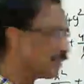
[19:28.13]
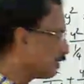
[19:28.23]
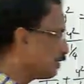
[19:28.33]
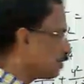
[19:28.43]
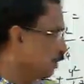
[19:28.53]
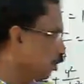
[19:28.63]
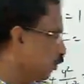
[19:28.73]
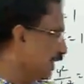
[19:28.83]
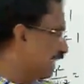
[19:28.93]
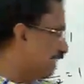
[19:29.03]
So, we get
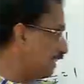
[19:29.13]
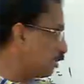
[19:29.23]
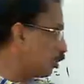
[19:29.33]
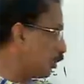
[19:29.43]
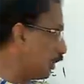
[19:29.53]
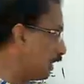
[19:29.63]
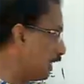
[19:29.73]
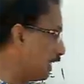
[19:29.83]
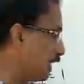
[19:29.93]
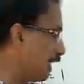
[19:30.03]
the coordinate
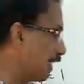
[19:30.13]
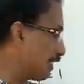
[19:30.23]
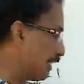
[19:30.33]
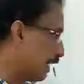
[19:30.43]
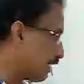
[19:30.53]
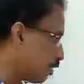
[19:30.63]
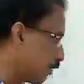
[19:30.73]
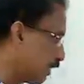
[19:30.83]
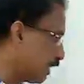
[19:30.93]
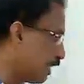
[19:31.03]
as x1
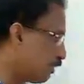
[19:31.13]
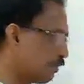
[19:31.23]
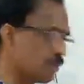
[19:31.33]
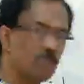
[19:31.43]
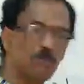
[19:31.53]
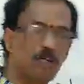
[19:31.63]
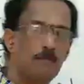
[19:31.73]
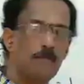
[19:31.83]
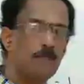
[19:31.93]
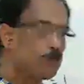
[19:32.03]
equal to 1 by
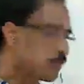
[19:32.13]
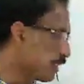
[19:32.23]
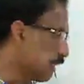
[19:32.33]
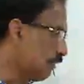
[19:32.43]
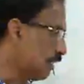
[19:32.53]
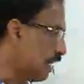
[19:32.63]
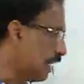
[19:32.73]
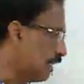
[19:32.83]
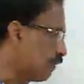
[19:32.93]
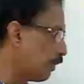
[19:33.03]
root 7 and
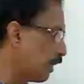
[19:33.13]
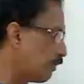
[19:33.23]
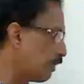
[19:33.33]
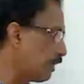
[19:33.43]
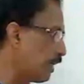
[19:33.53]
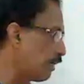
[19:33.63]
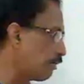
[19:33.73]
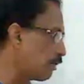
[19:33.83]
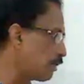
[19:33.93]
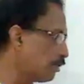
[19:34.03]
y1 equal to
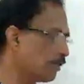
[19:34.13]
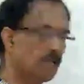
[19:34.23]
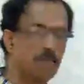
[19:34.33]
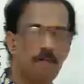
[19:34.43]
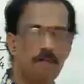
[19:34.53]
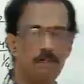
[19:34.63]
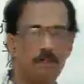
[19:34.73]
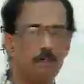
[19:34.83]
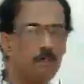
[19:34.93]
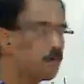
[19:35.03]
1 by root
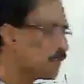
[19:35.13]
7.